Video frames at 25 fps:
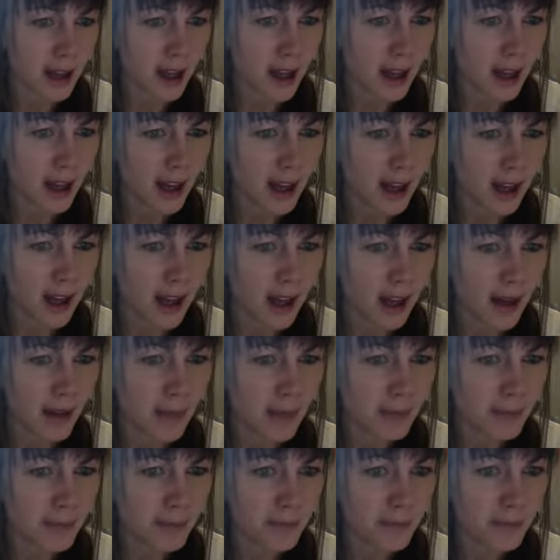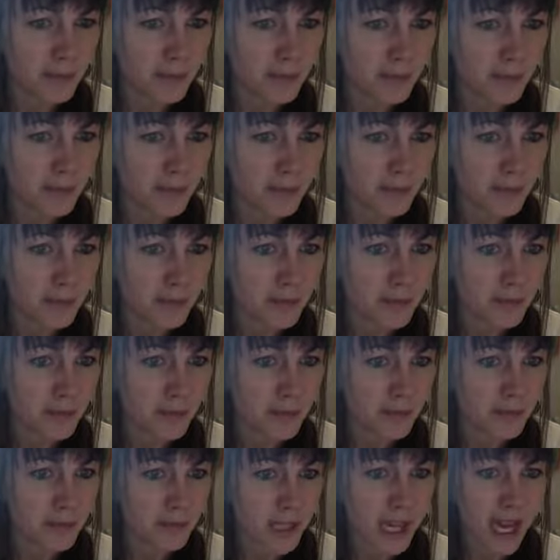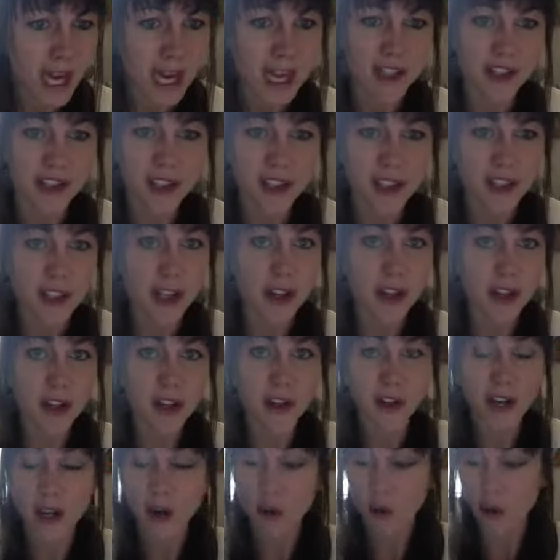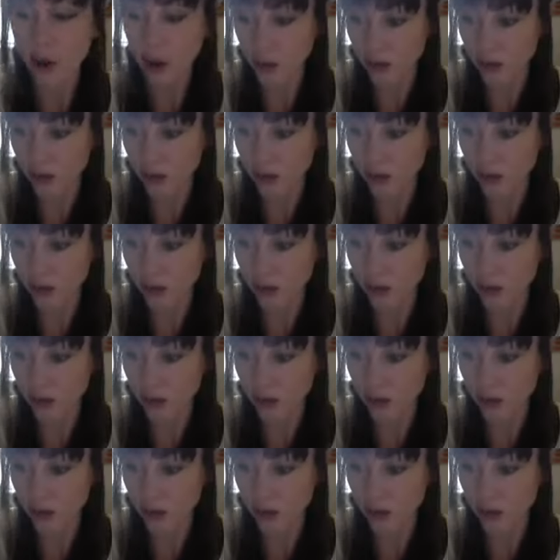Yeah, it's just another great oil